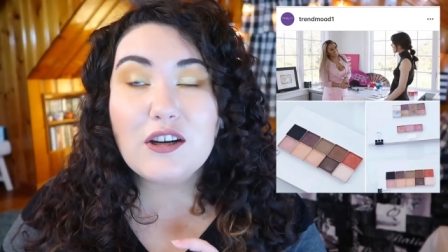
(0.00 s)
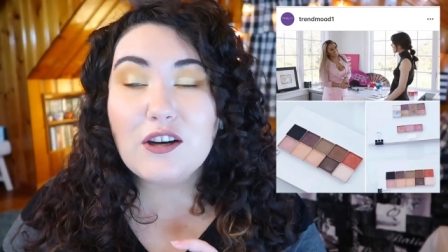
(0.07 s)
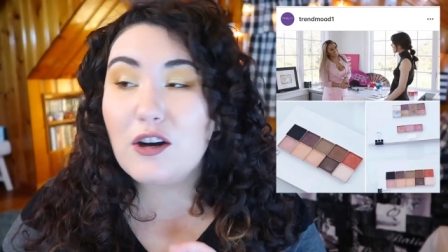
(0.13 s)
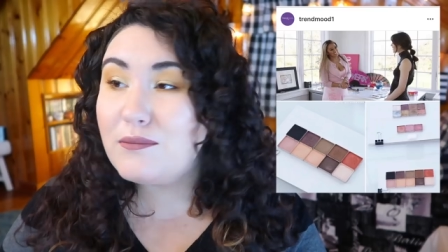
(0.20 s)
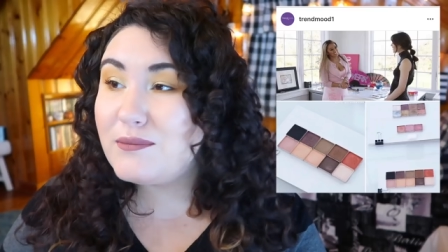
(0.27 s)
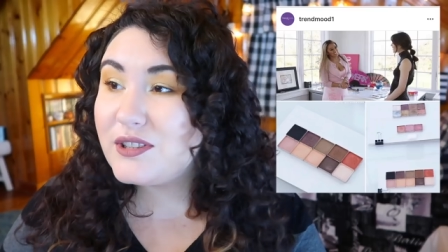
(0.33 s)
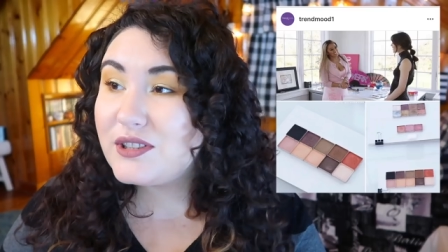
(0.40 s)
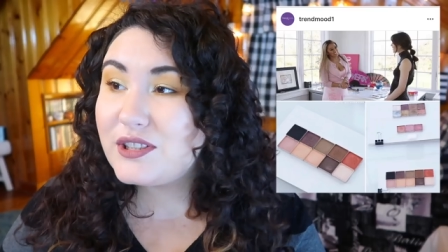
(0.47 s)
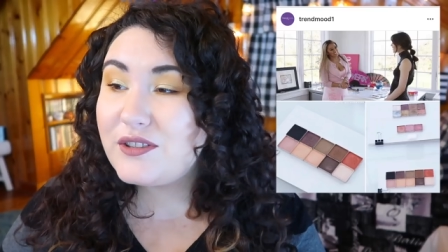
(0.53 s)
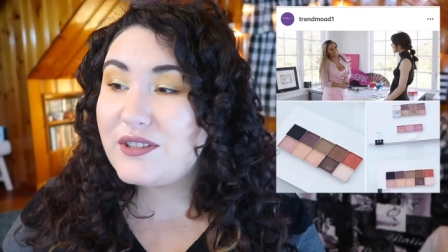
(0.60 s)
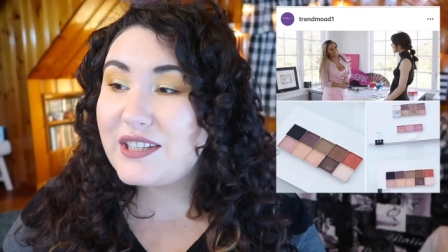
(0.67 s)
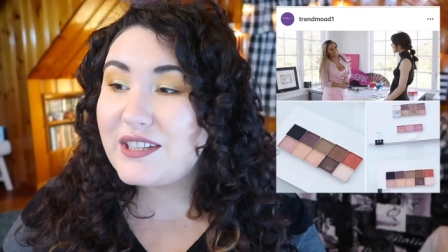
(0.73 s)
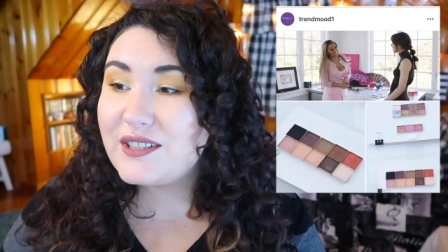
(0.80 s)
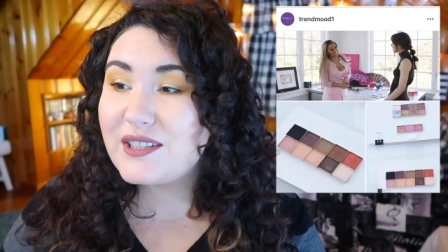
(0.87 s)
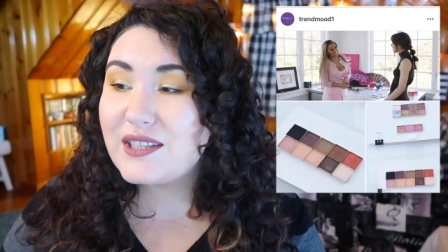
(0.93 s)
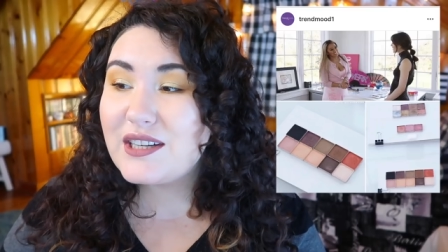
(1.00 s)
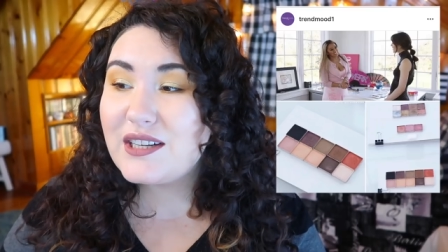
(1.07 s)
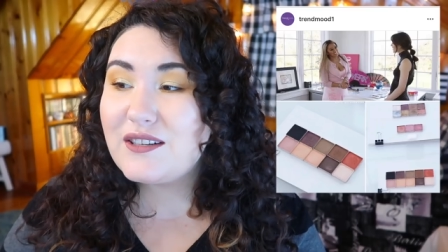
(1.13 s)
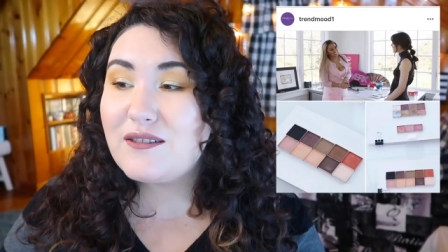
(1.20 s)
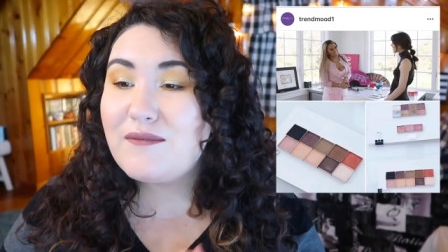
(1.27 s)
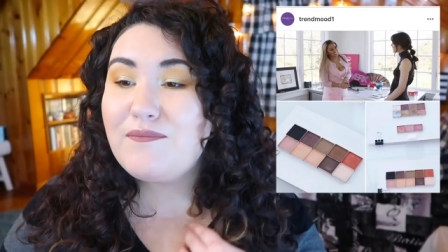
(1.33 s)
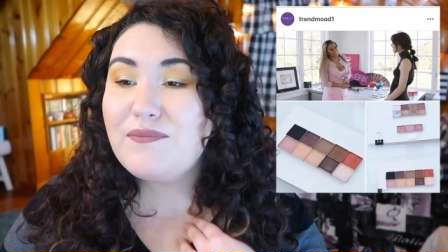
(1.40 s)
almost two years
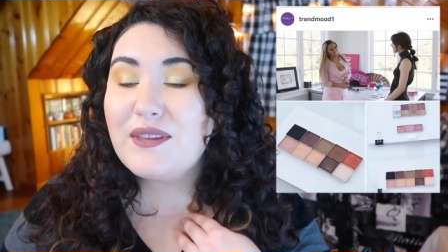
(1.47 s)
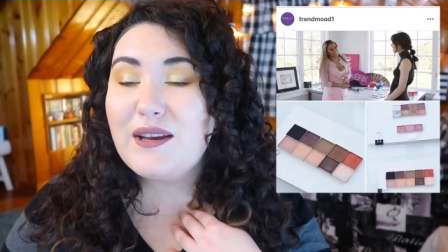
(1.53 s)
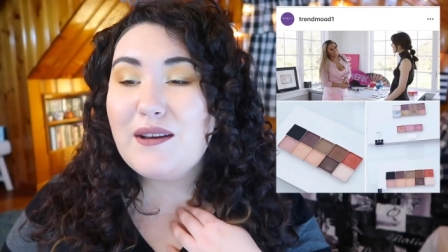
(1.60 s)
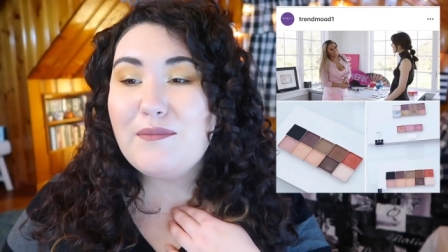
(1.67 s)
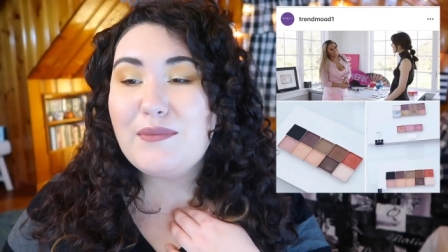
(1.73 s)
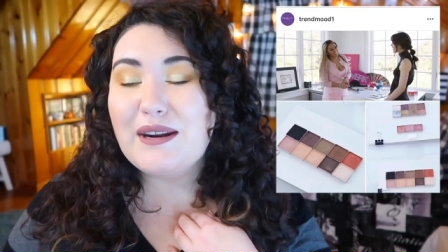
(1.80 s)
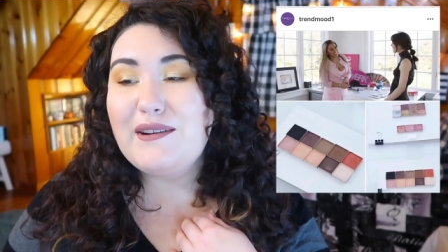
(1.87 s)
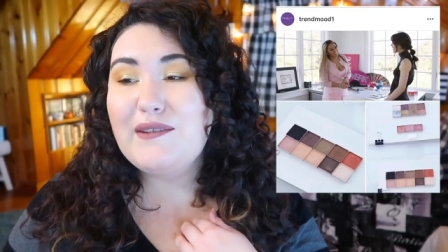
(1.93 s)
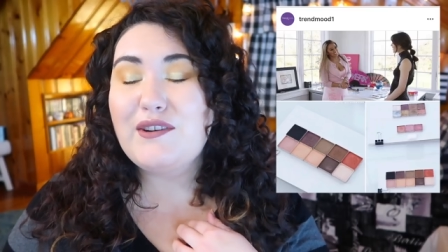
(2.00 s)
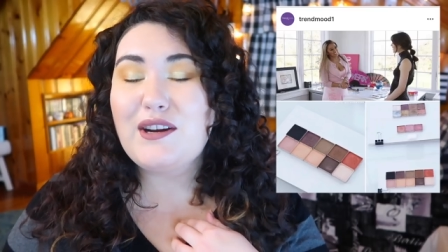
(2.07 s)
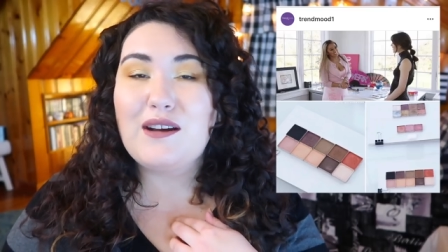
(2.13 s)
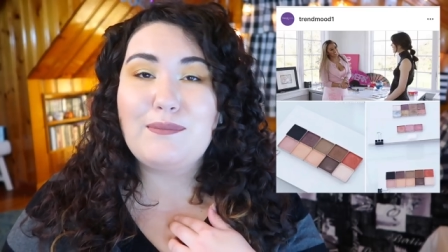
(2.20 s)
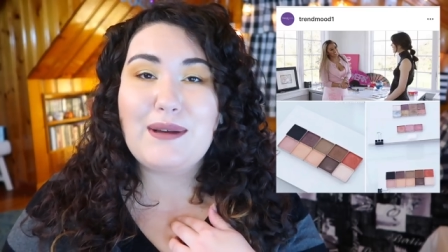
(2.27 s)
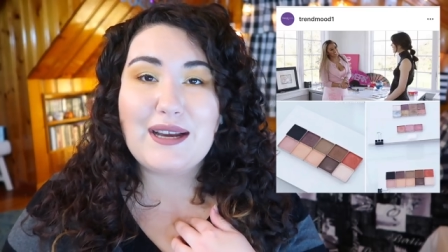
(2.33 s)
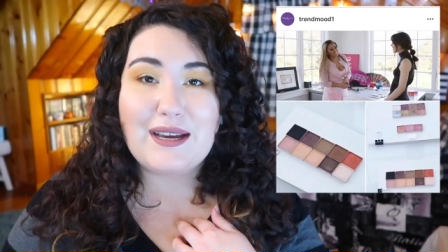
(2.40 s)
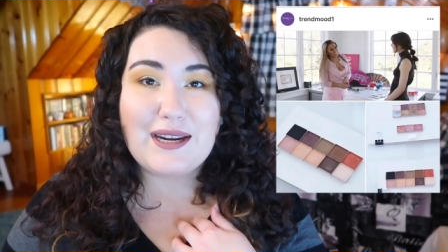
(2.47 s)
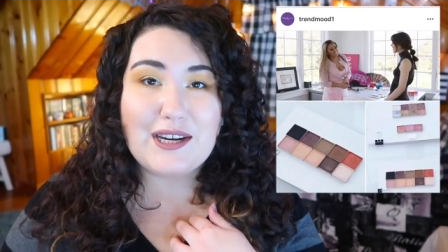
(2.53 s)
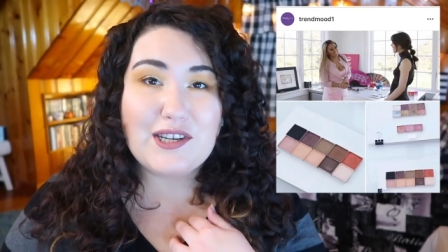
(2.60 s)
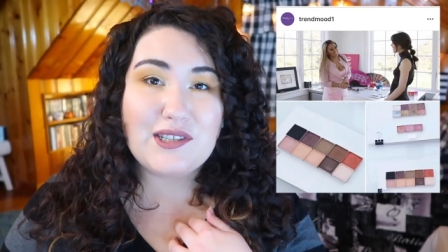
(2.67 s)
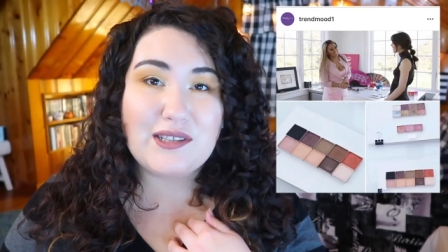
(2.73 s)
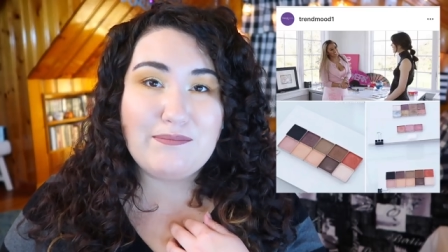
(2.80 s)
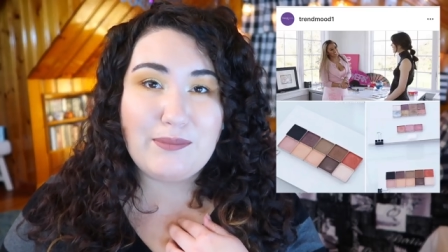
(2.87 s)
ago, but I've never gone back and
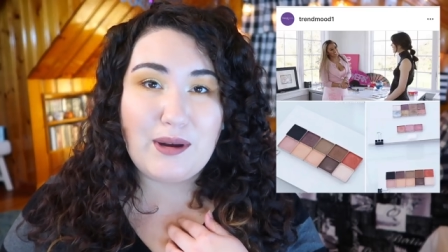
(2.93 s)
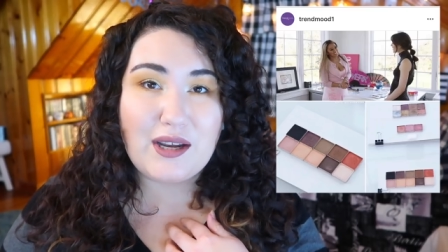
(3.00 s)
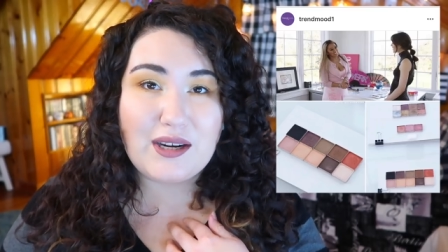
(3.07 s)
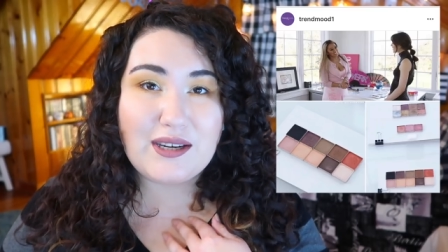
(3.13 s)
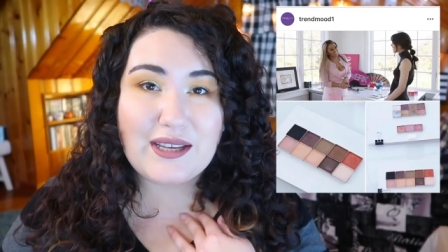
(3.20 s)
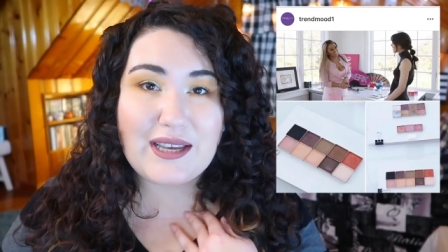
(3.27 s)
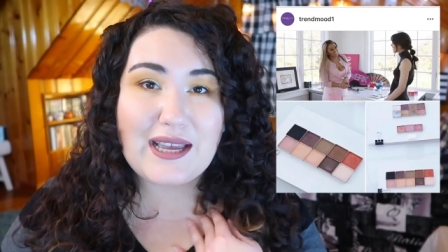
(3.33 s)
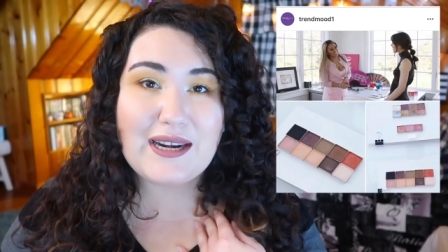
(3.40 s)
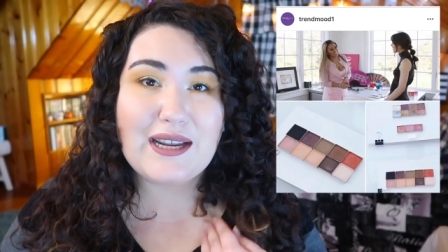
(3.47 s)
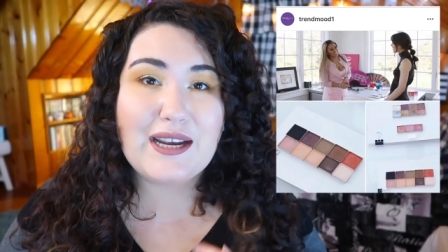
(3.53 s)
actually bought it again.